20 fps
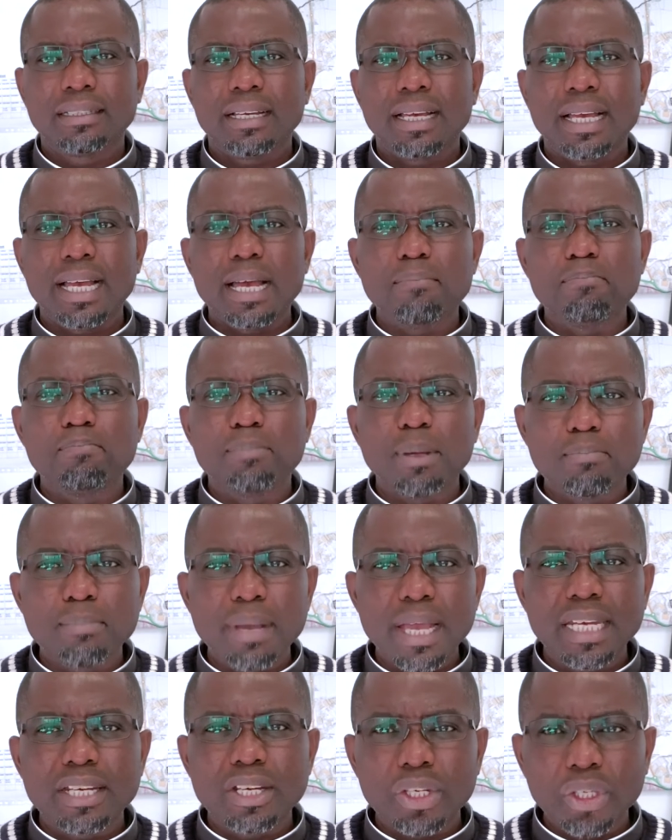and be
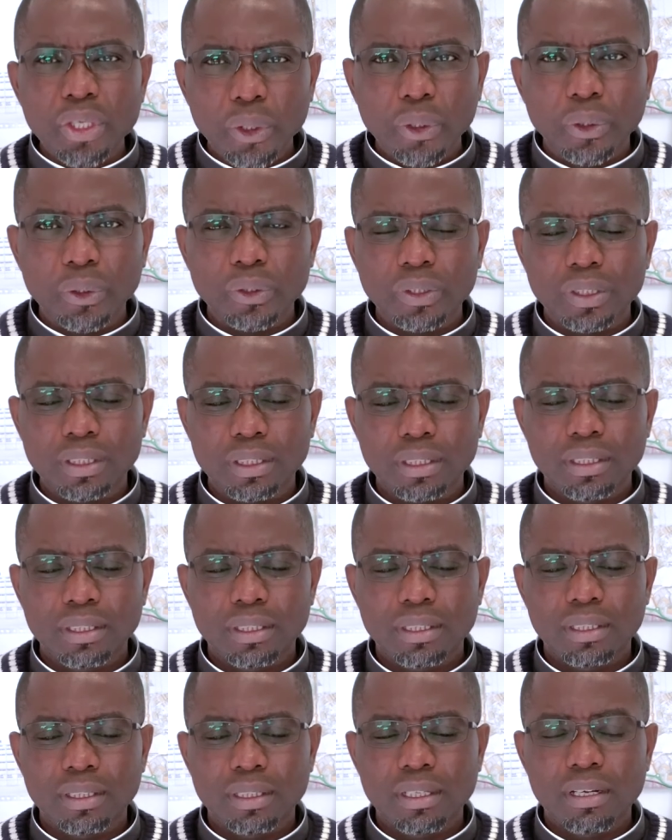made known
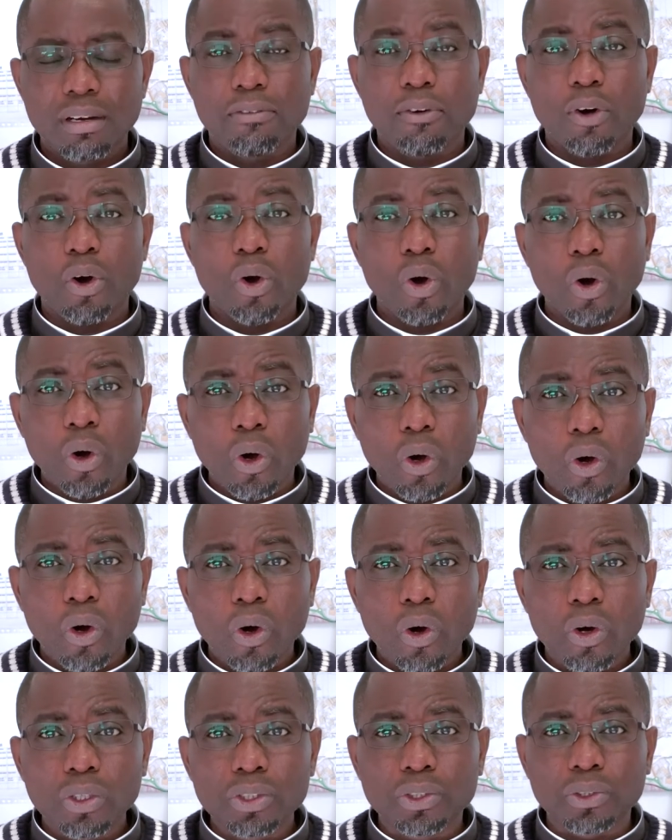for
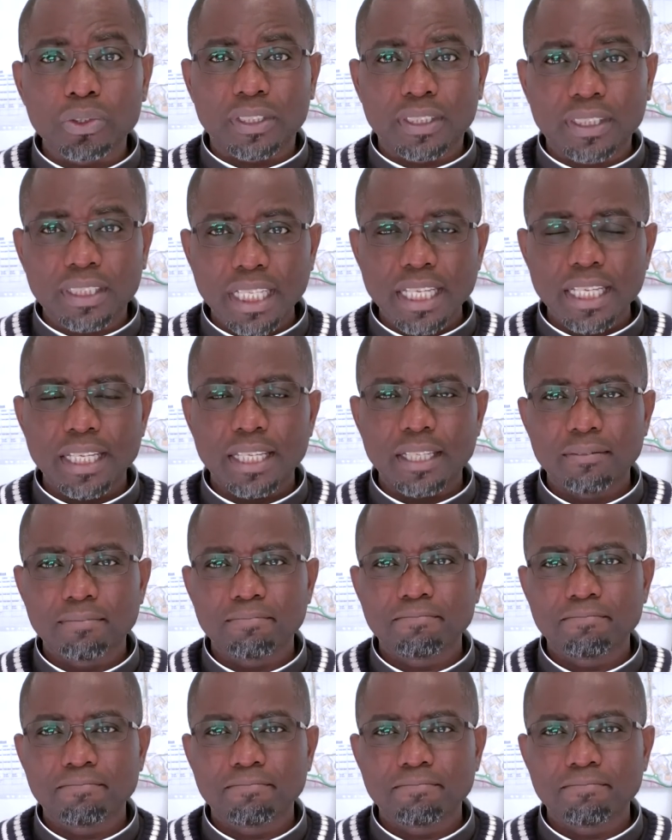all to see.